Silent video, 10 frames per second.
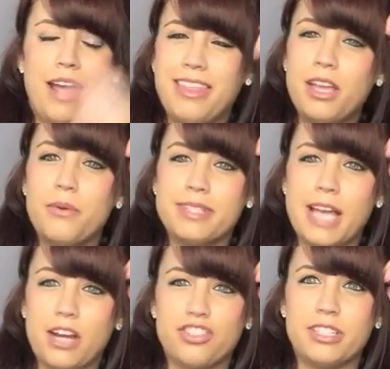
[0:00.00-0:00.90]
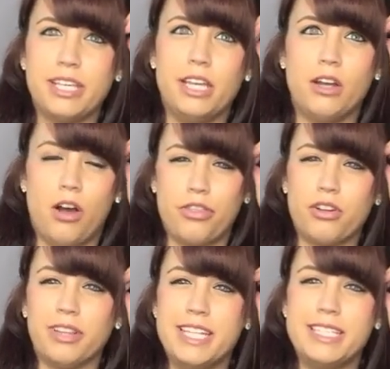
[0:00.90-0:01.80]
I think it was actually
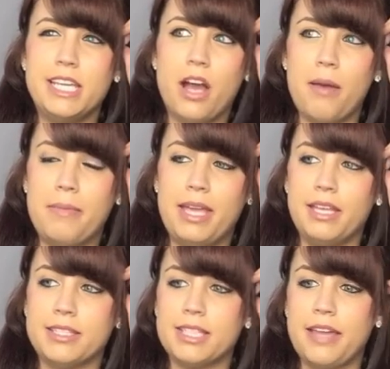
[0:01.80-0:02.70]
author Lindsay Cummings.